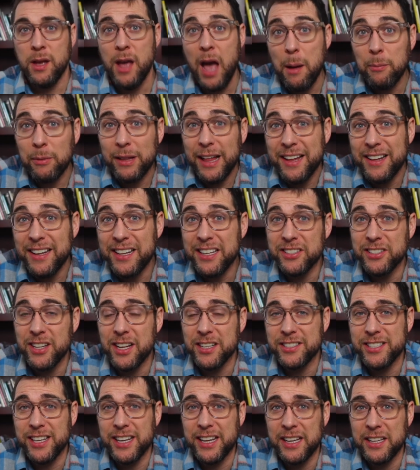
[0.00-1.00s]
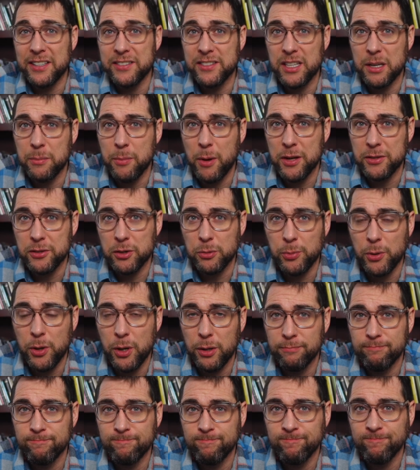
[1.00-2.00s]
I'm glad he's not saying he's the apostle
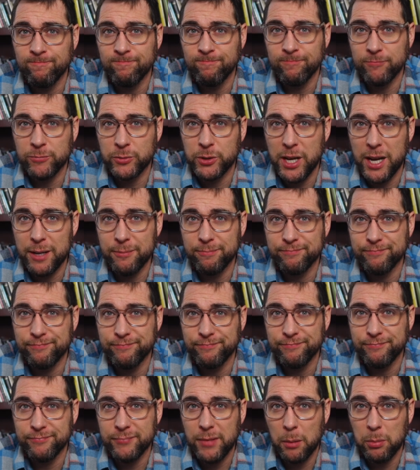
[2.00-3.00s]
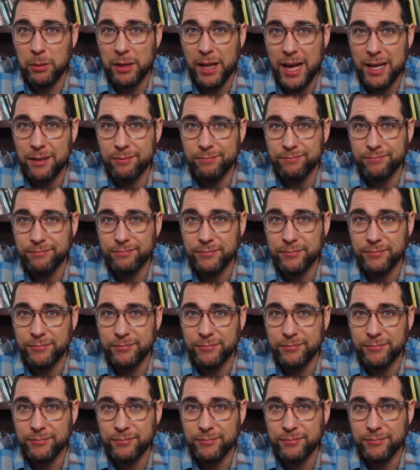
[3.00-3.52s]
Paul. Okay. I'm glad.